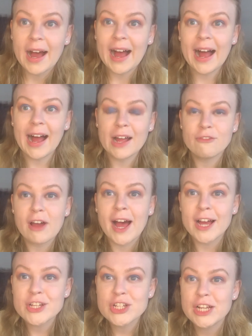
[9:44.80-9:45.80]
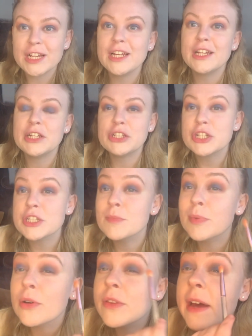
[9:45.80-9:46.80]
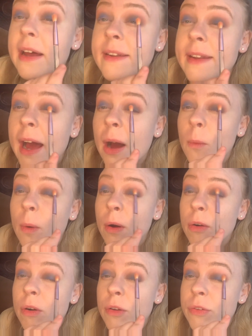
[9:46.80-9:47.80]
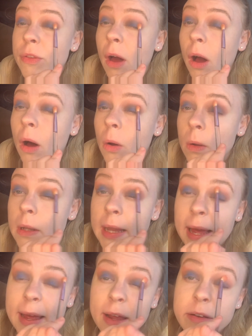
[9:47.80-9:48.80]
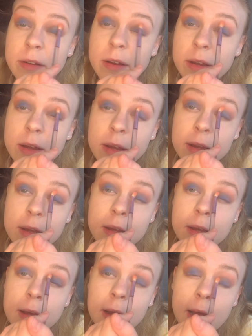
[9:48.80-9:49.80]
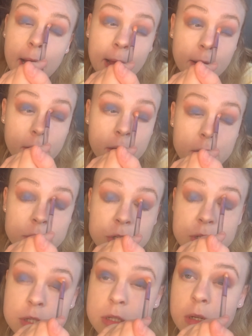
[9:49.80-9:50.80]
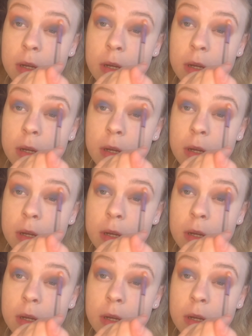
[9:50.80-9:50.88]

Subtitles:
I've actually just put that now across the whole lid and just